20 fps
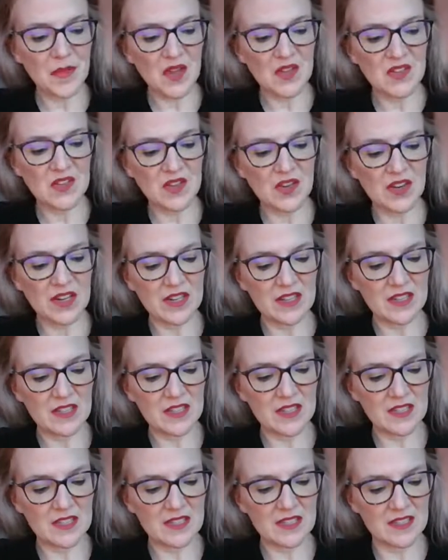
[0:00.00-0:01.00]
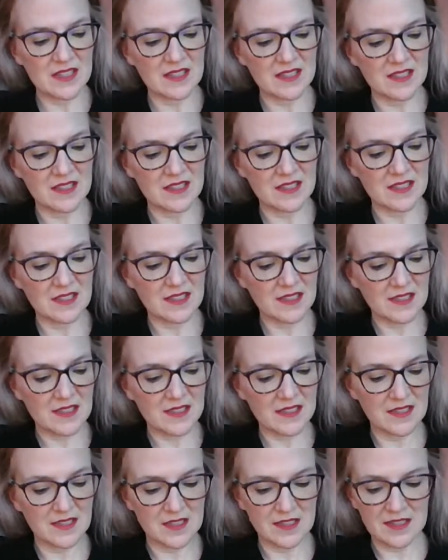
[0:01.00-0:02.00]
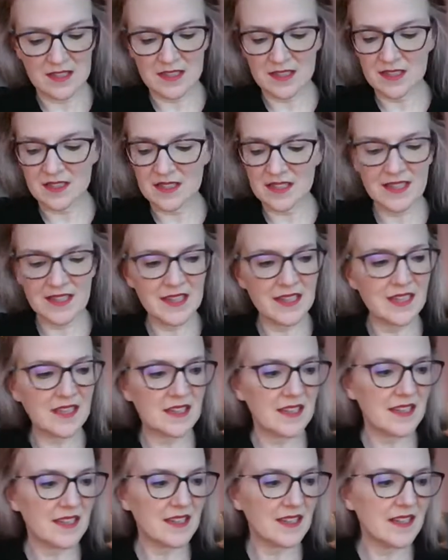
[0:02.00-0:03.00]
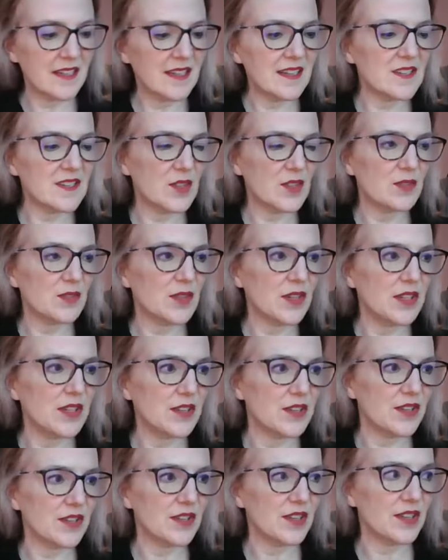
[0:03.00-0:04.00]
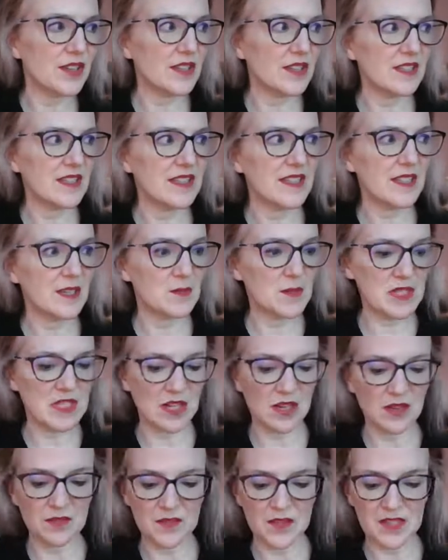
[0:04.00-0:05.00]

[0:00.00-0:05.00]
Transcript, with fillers: Sorry, the kitty kitty's over here cleaning himself,